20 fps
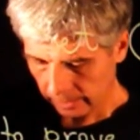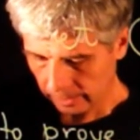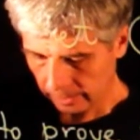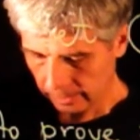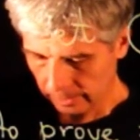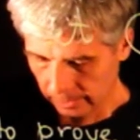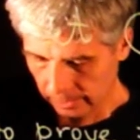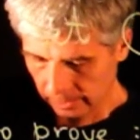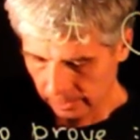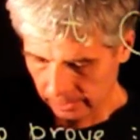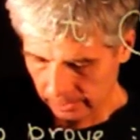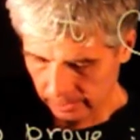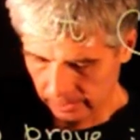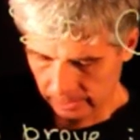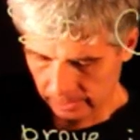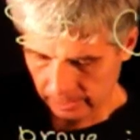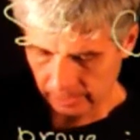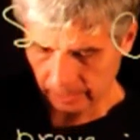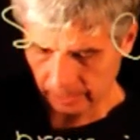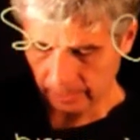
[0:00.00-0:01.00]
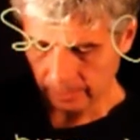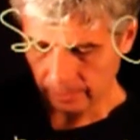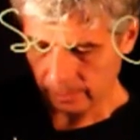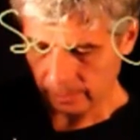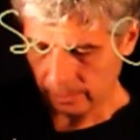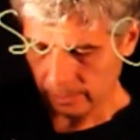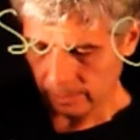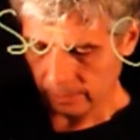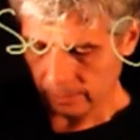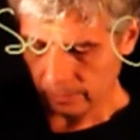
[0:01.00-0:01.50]
is
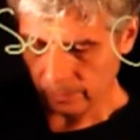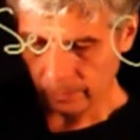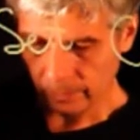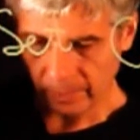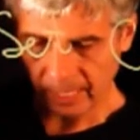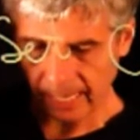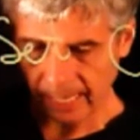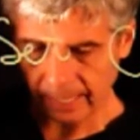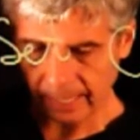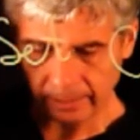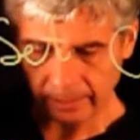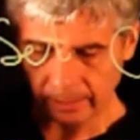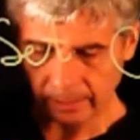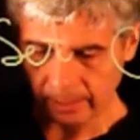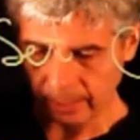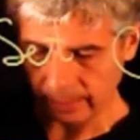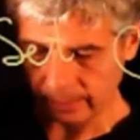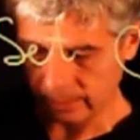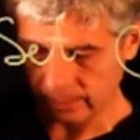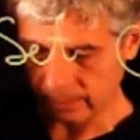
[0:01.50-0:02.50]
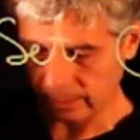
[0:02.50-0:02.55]
we get that